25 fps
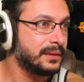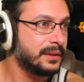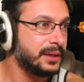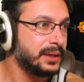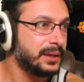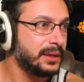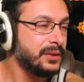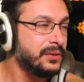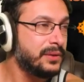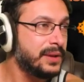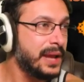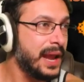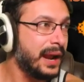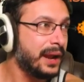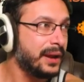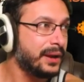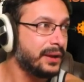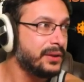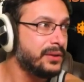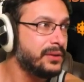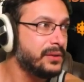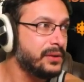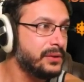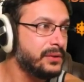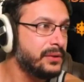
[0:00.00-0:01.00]
you
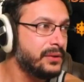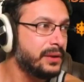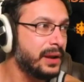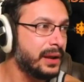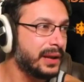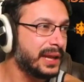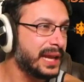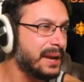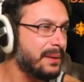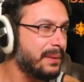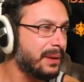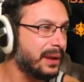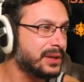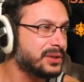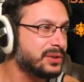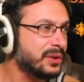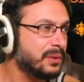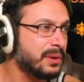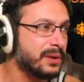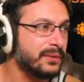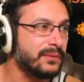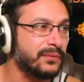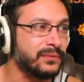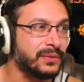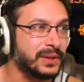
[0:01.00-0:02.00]
can't control
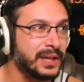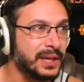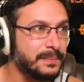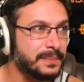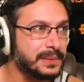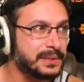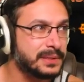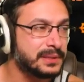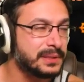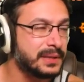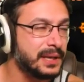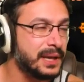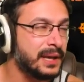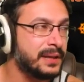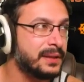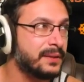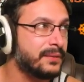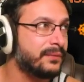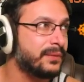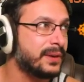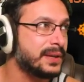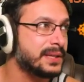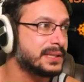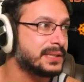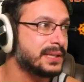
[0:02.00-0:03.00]
when it flips, and the
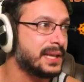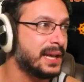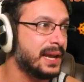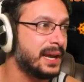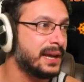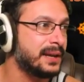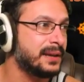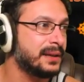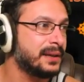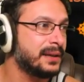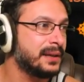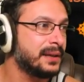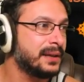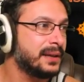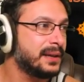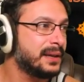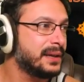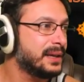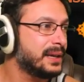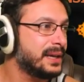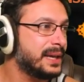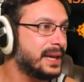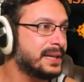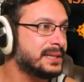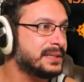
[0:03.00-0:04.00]
front side
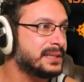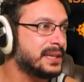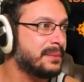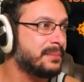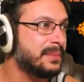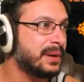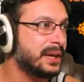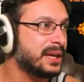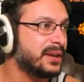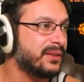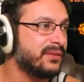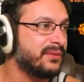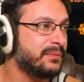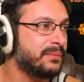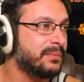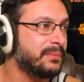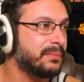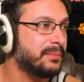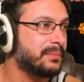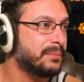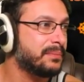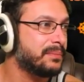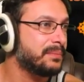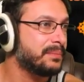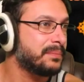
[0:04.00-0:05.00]
isn't a big
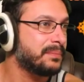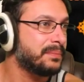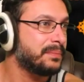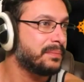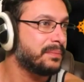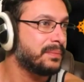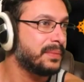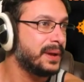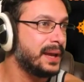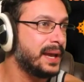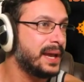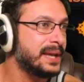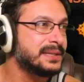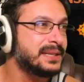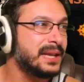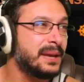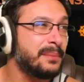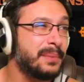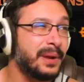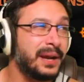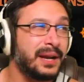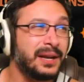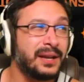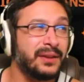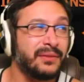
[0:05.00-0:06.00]

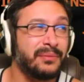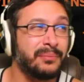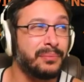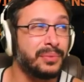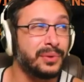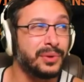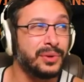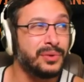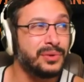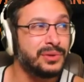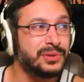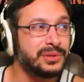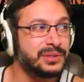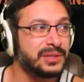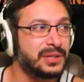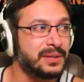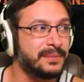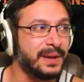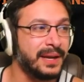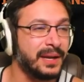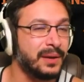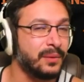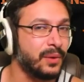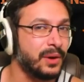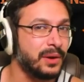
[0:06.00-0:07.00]
enough boost to
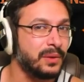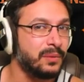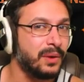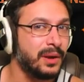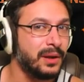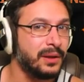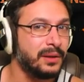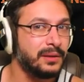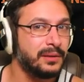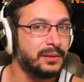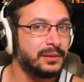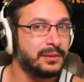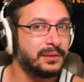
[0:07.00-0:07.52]
make it worthwhile.